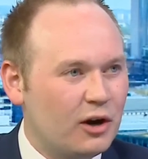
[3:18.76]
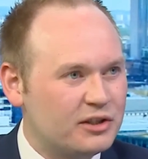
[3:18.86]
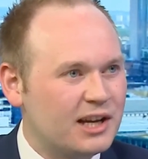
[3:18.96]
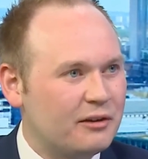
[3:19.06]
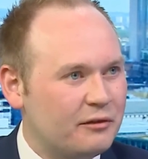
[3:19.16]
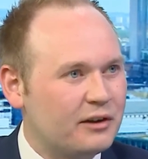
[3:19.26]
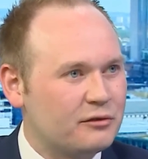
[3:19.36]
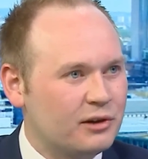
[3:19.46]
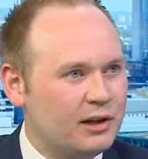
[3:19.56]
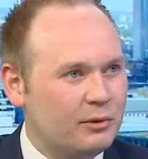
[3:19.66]
hotel
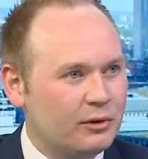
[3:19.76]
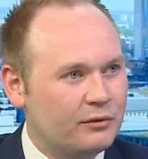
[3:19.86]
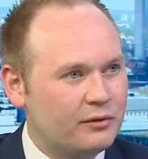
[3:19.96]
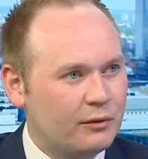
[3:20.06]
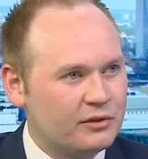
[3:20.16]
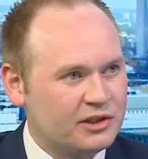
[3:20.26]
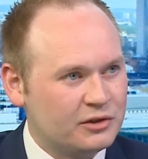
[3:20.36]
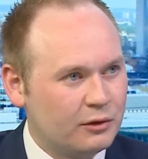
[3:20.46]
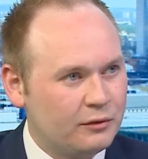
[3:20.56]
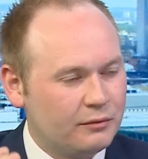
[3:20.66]
effect, really, with offices
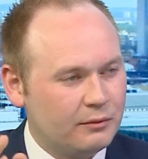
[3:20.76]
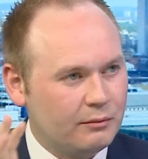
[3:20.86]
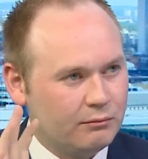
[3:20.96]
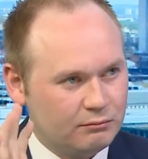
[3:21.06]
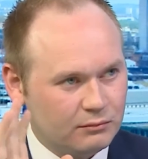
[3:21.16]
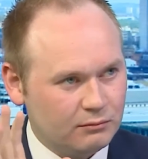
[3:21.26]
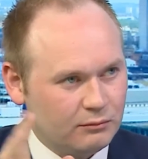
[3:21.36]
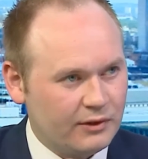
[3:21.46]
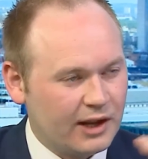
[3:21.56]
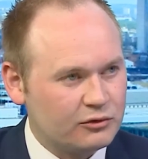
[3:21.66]
off
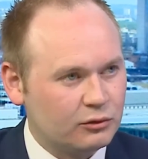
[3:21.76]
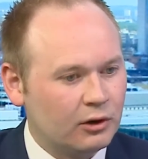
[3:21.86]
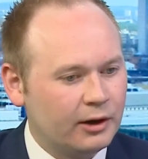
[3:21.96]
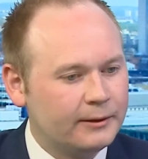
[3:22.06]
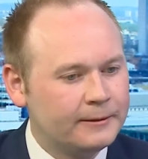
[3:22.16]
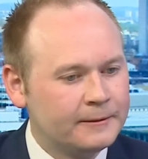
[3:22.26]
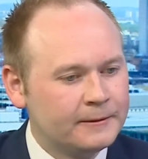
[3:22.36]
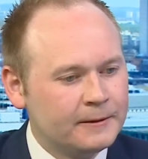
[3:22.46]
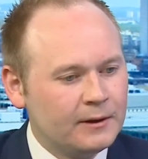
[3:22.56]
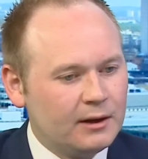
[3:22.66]
with natural light.
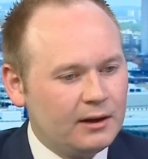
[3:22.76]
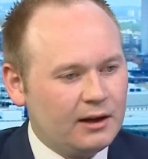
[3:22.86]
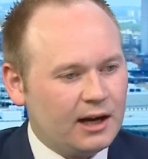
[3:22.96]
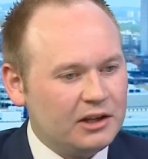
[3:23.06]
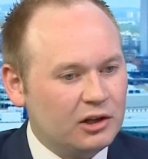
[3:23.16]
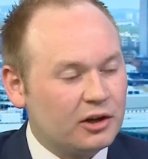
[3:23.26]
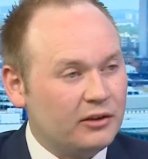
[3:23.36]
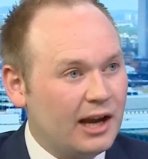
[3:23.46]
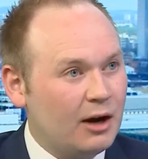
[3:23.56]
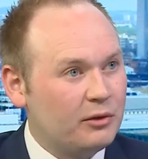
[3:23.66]
And you look
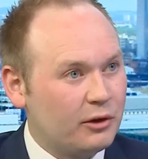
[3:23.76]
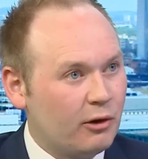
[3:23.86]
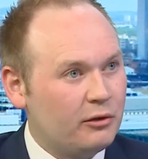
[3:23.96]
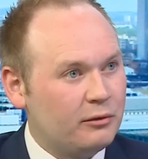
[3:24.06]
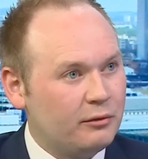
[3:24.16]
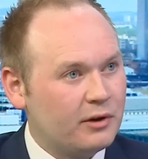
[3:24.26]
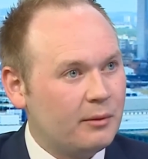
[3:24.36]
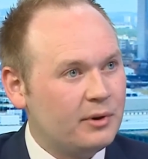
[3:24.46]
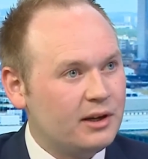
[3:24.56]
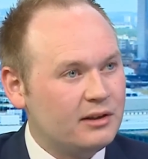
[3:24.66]
at now with the growth of
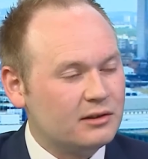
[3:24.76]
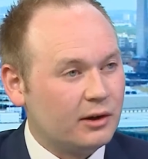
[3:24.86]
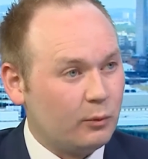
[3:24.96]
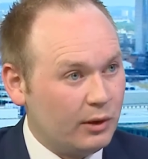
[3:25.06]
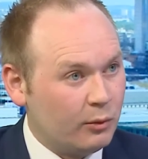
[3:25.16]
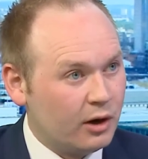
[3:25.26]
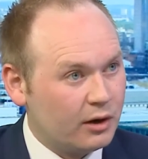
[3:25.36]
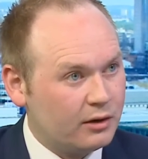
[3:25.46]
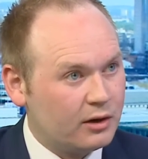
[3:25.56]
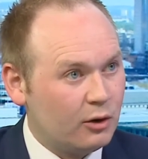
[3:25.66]
companies like
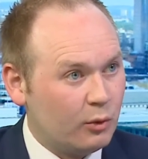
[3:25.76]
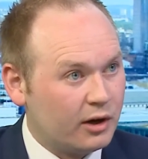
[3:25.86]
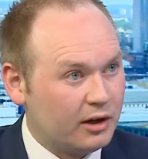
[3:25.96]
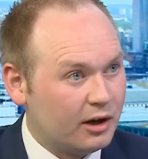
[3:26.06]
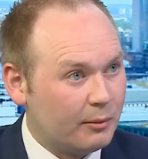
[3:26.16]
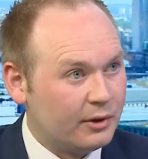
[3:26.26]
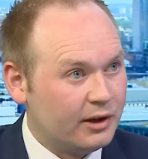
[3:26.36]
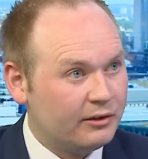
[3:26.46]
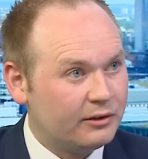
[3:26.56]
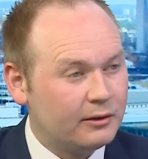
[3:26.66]
WeWork, co-working
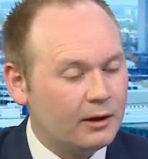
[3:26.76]
companies,